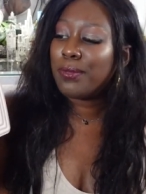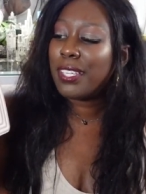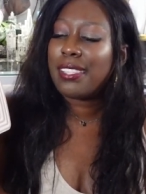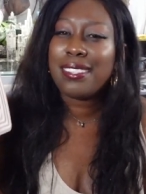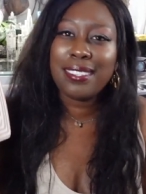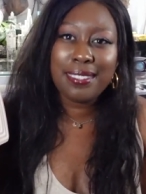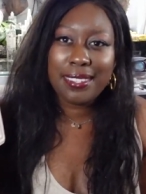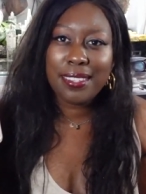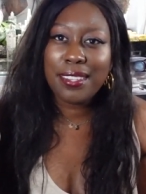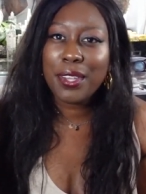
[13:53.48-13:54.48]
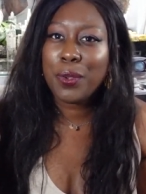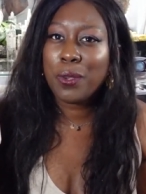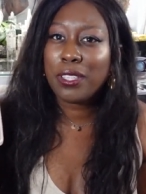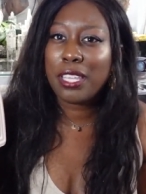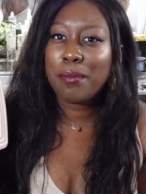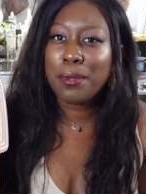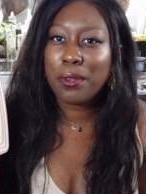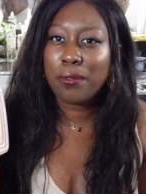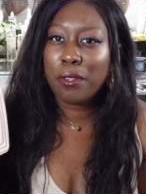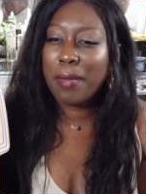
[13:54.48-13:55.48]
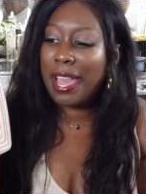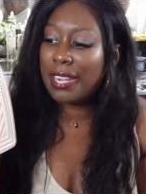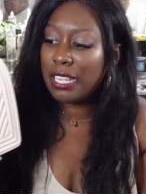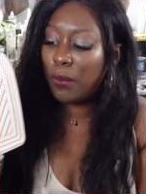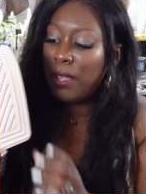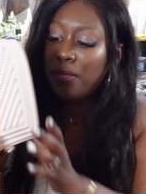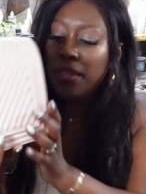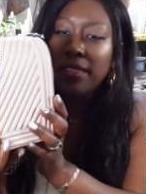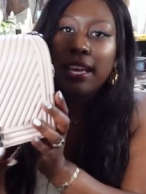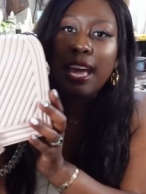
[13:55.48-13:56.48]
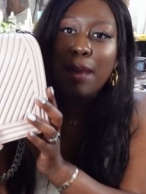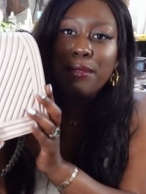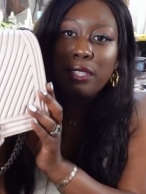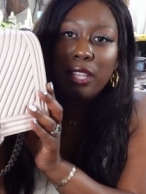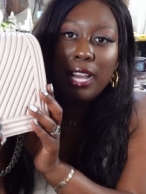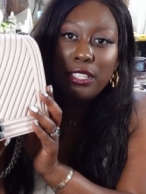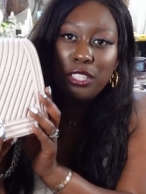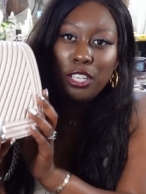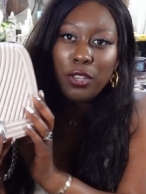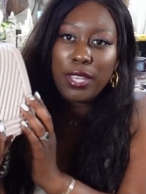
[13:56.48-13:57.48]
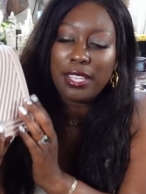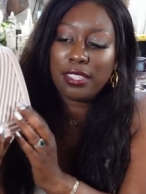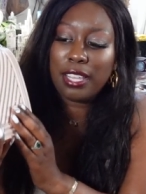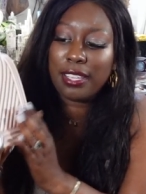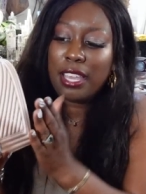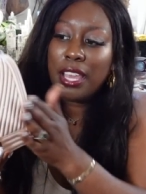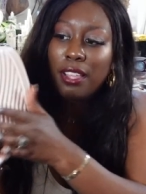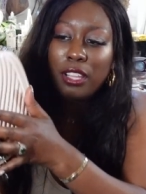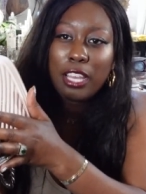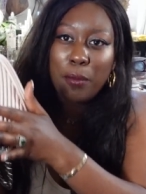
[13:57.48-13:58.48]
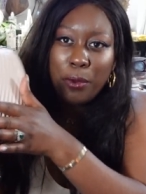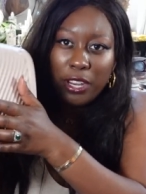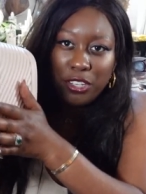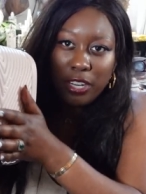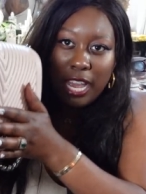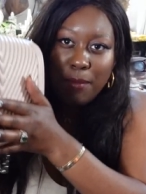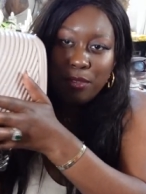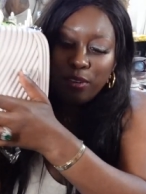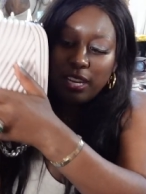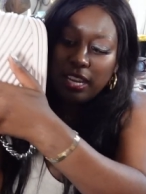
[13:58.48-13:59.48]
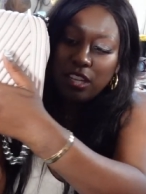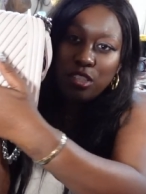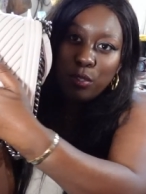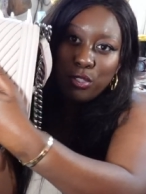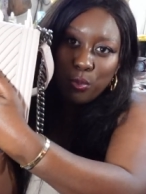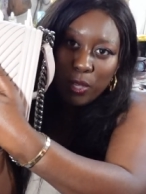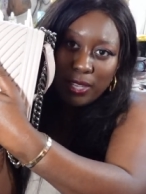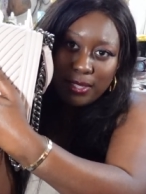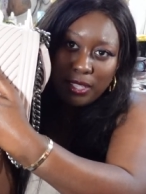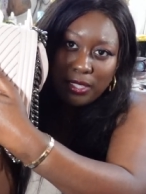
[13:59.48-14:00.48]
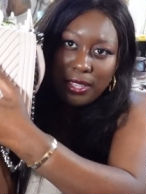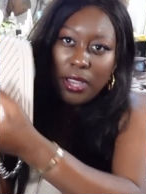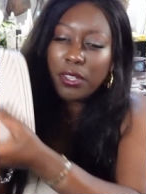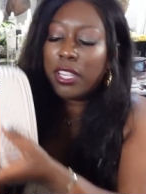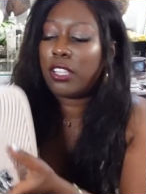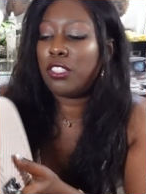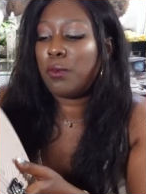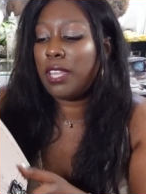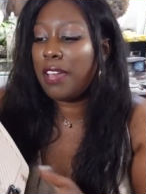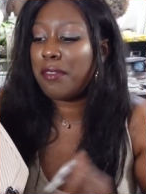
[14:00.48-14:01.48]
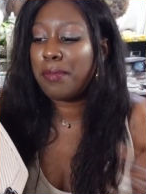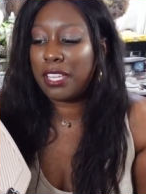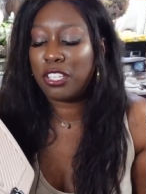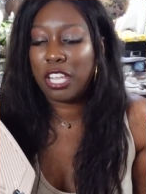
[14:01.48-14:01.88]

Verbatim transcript: it's still a really beautiful bag. Now, one thing that happens a lot too is like a lot of pressure happens right here, so it squeezes down here. So you want to have a base